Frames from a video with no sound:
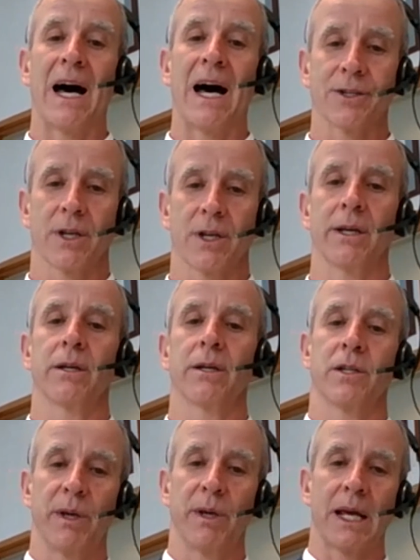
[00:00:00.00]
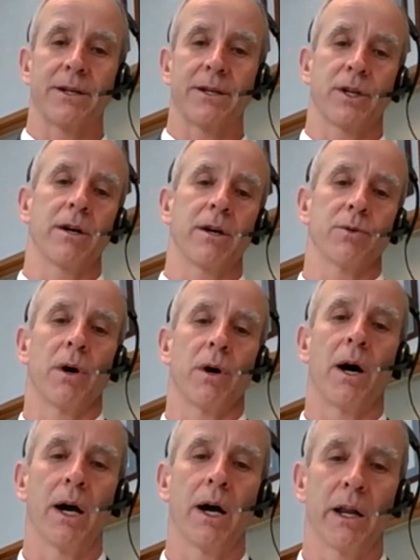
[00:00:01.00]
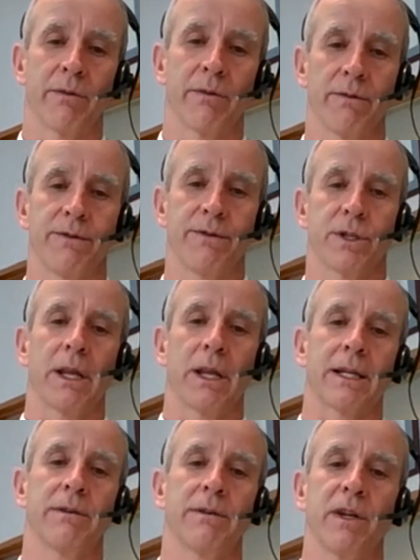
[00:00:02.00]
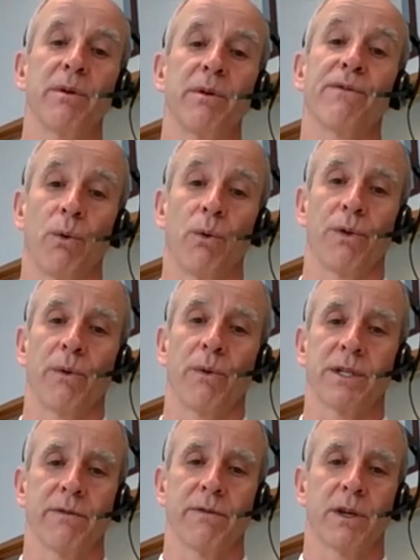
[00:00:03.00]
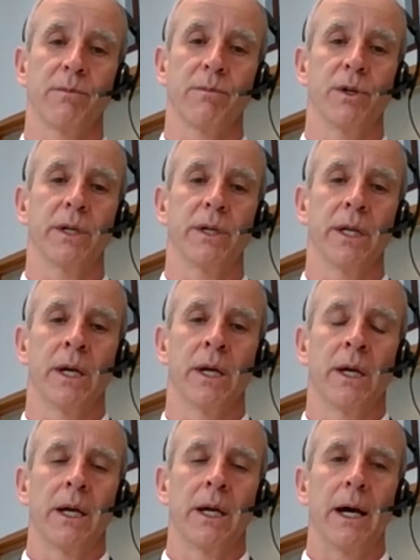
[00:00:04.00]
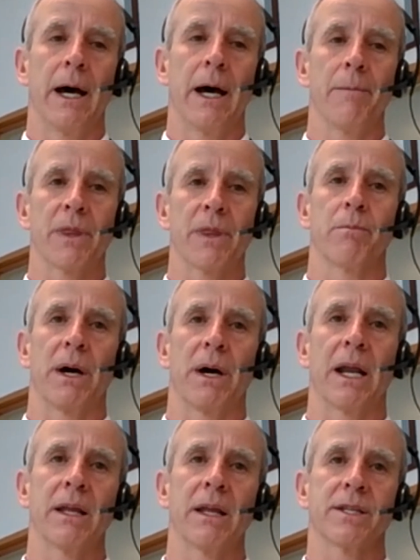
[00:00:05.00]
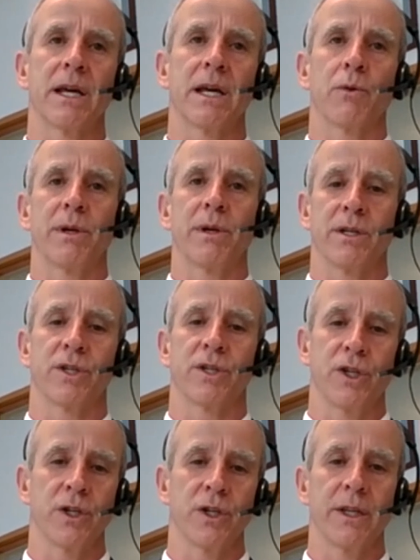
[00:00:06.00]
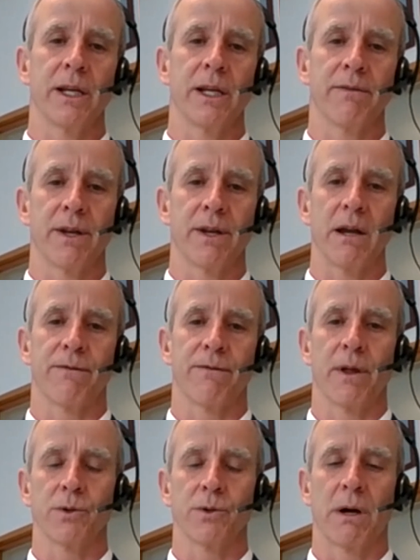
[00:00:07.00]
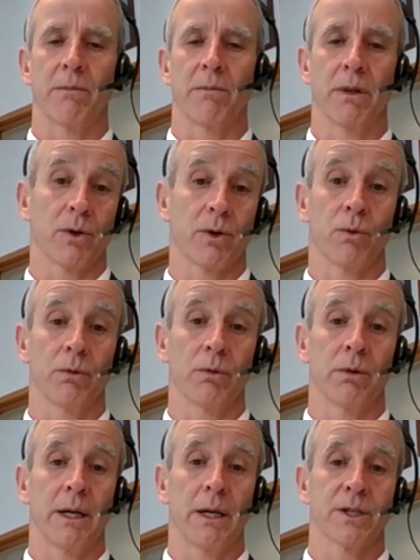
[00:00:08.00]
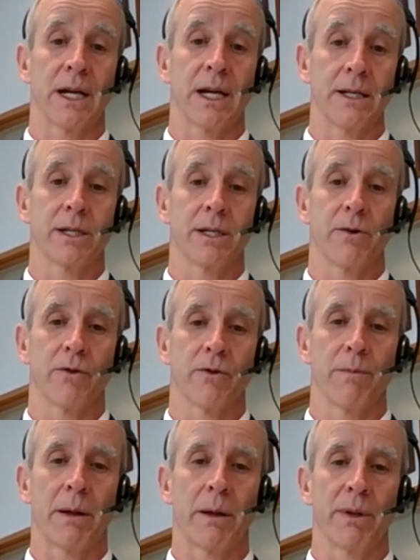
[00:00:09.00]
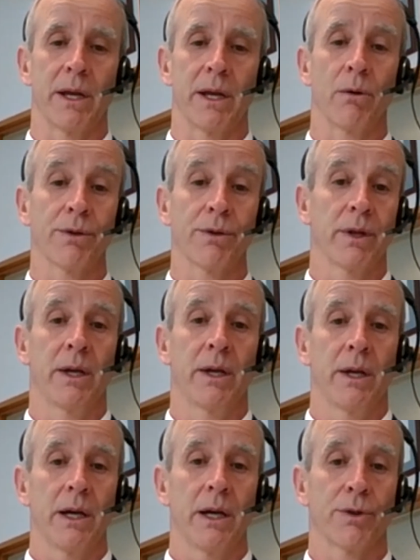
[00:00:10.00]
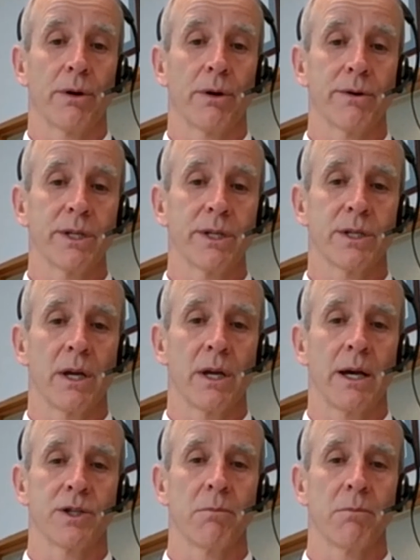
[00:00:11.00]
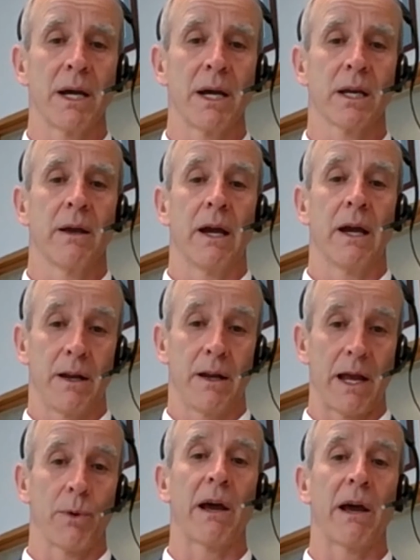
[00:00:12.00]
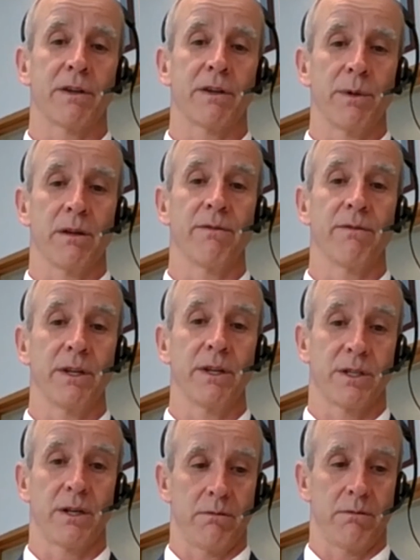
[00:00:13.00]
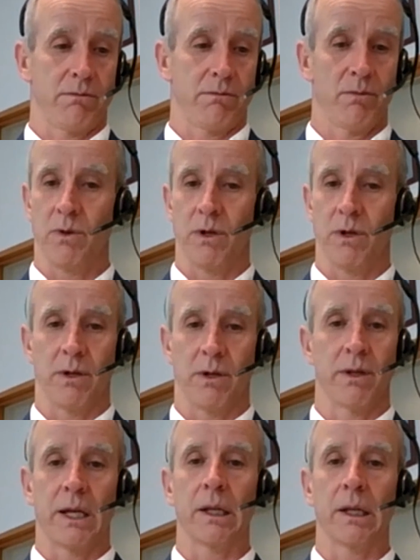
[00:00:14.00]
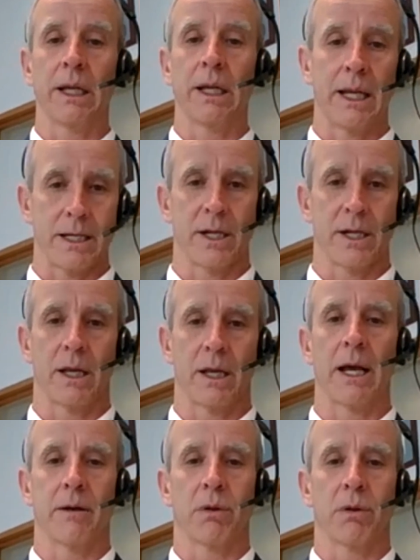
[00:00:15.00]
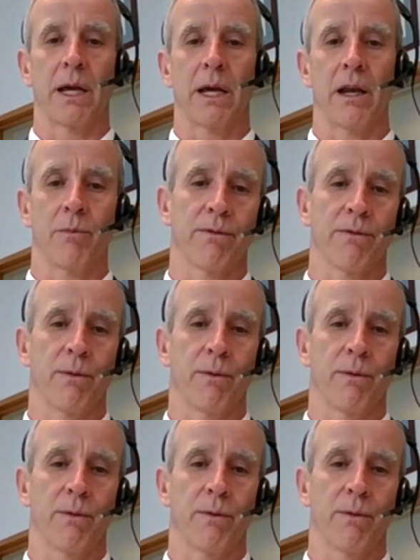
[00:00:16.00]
asking to be allowed to go to a higher level of physical activity before the rest of the community. That would be a decision at the end of the day for those local, state and territory public health authorities to make, and they would have to be convinced that the clearly articulated plan put